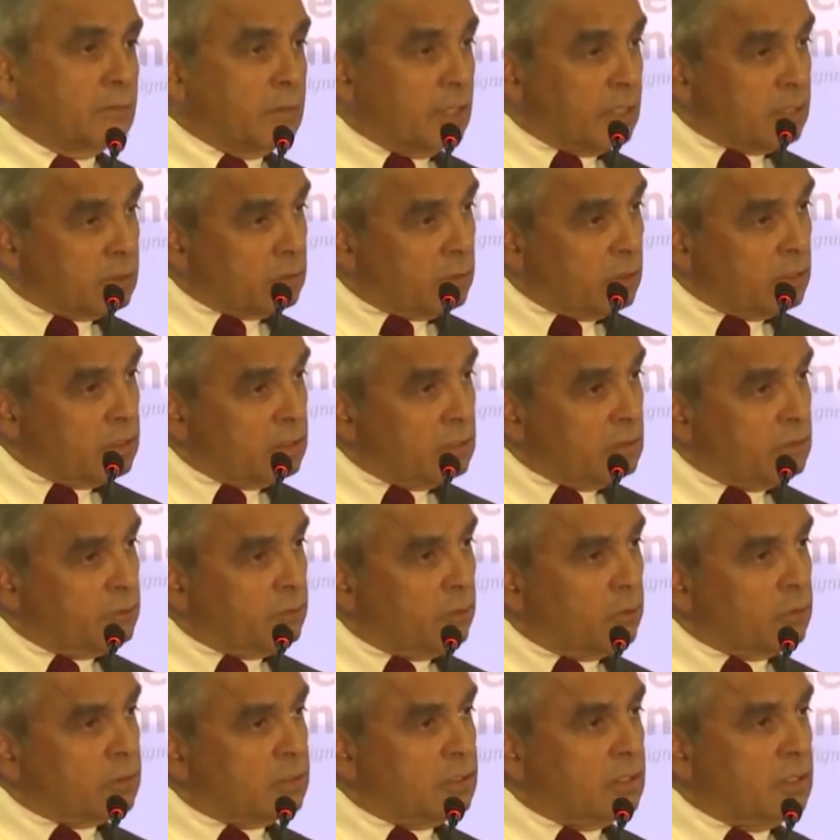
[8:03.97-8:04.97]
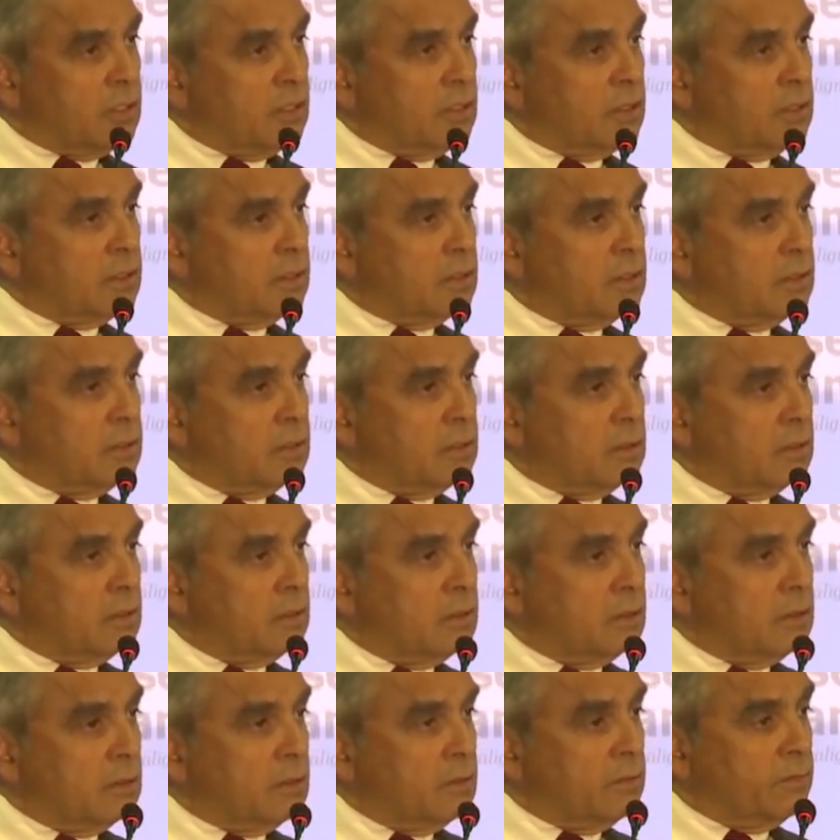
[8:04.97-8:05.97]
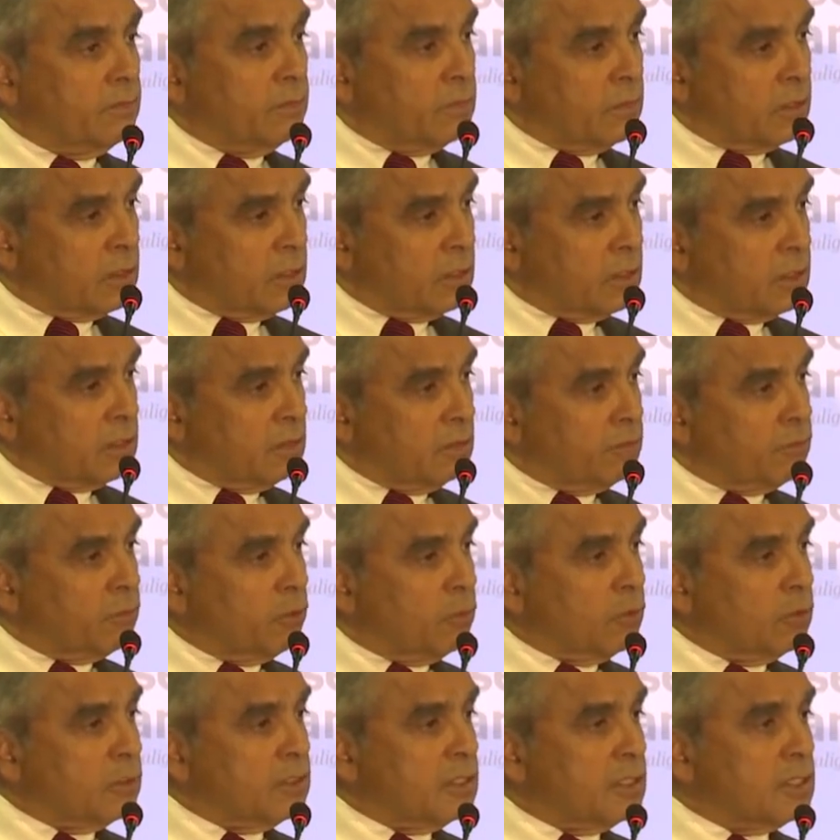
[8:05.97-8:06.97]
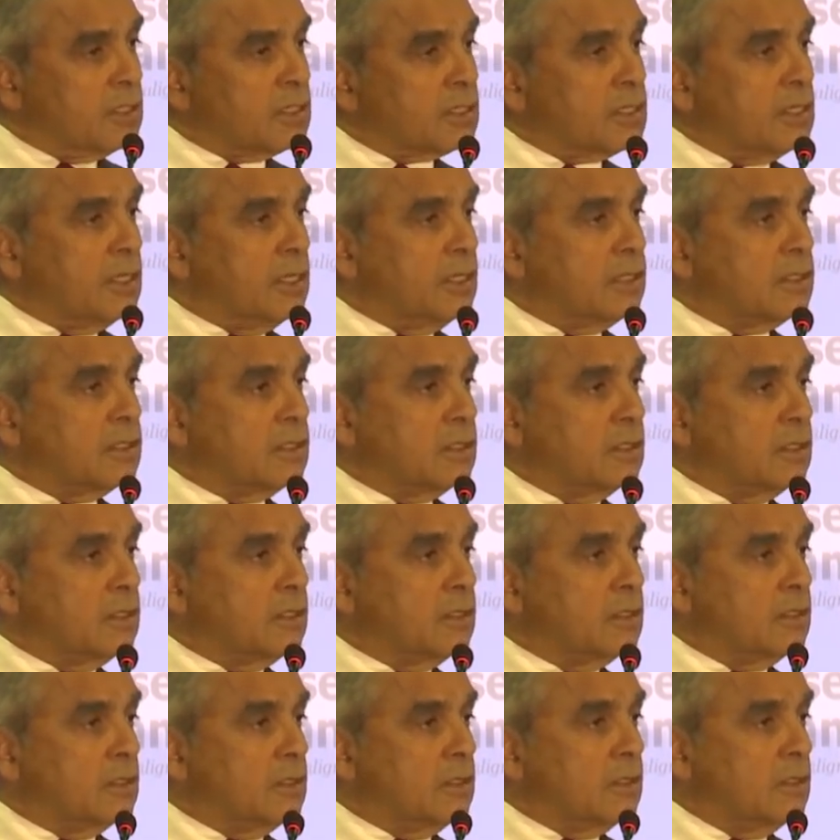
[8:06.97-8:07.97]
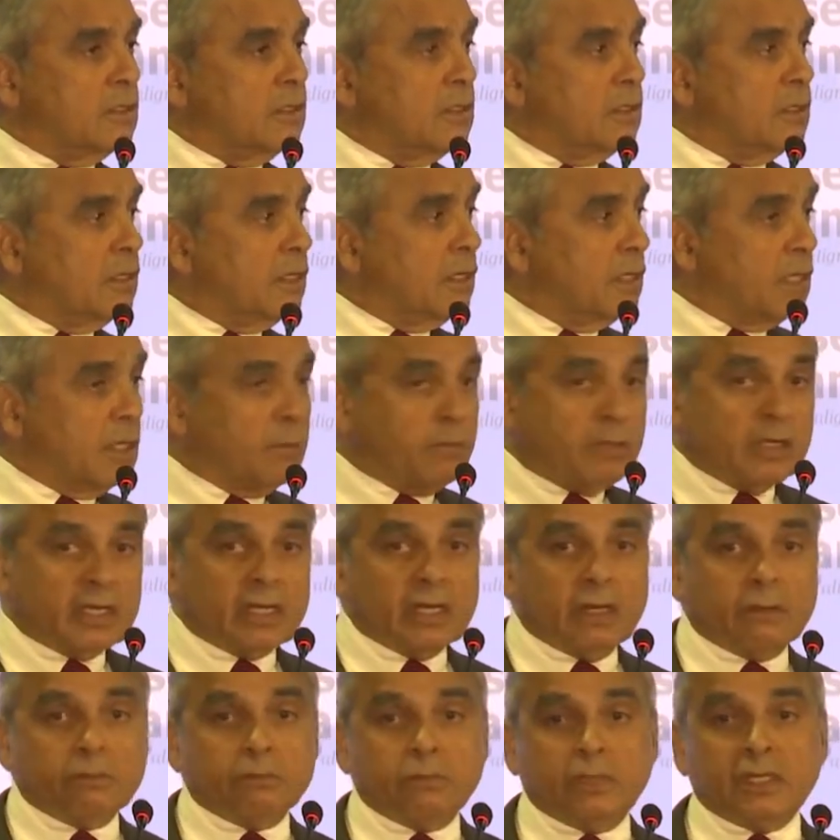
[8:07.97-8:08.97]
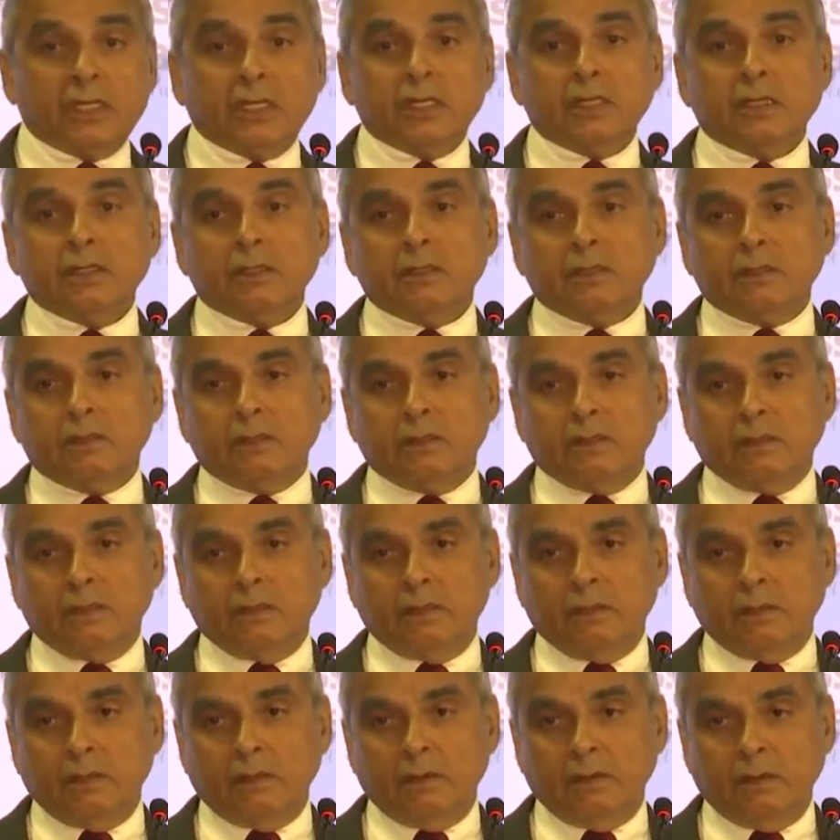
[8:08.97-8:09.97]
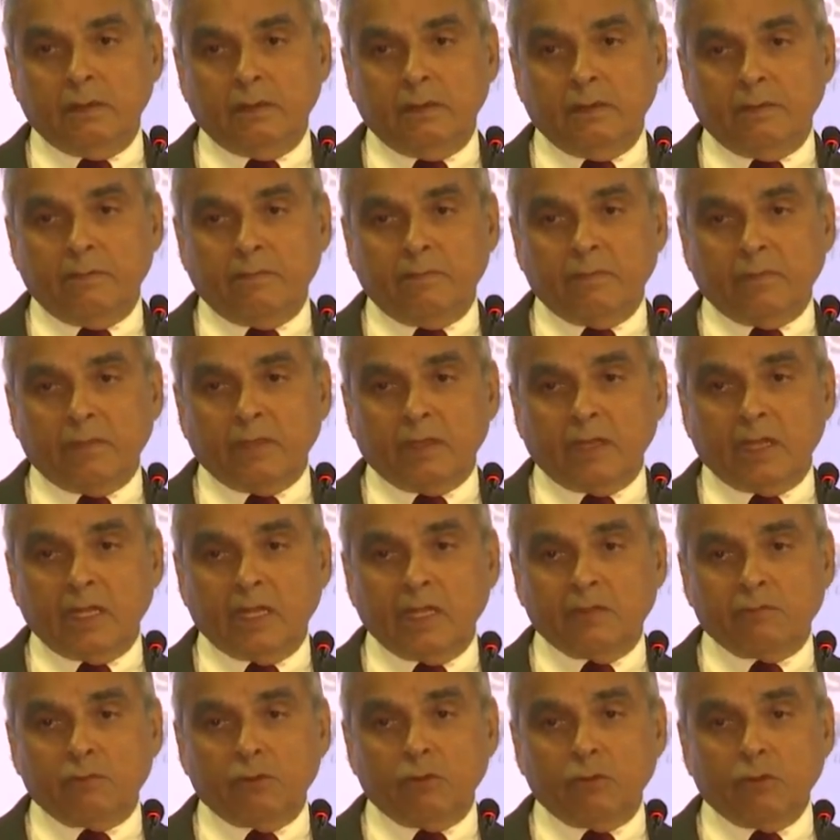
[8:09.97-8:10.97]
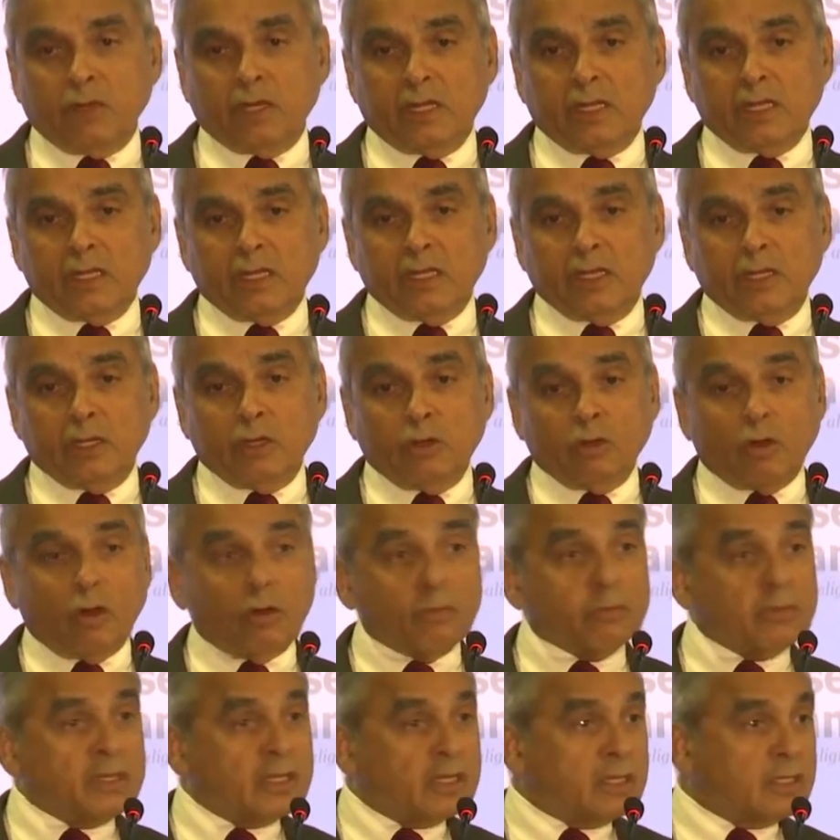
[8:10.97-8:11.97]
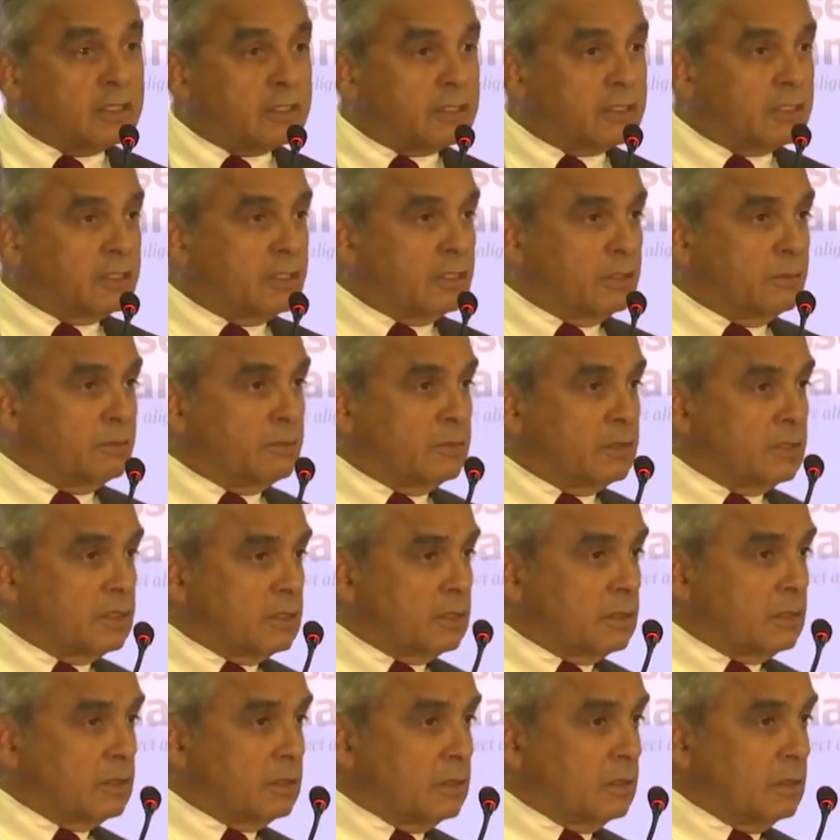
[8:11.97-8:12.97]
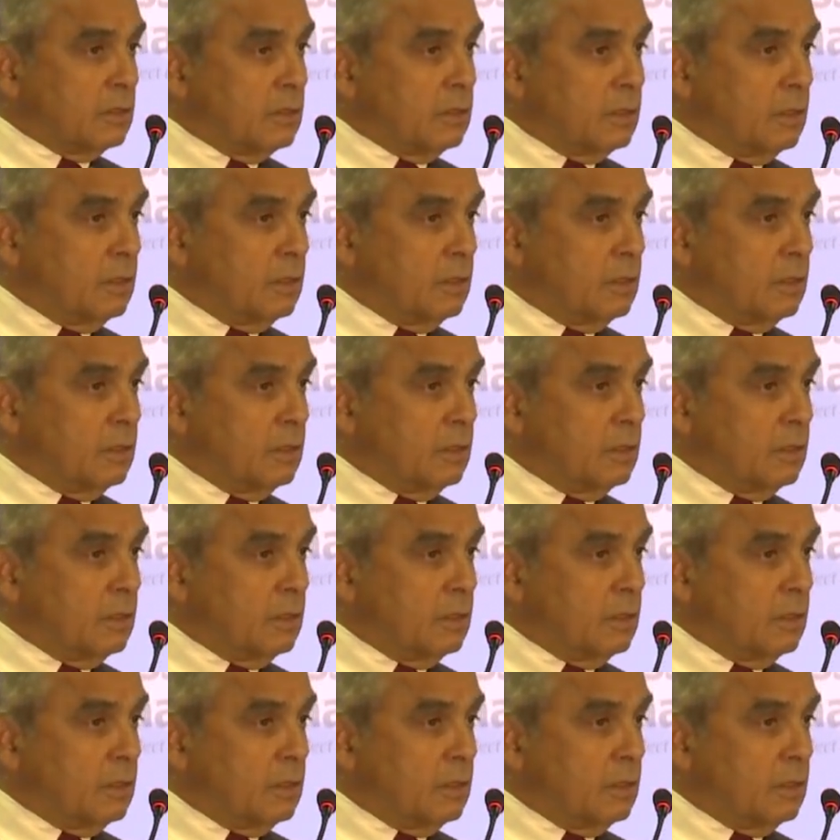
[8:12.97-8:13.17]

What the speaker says: By 2014, 34 years later, it had become bigger. And if you look at it in nominal terms,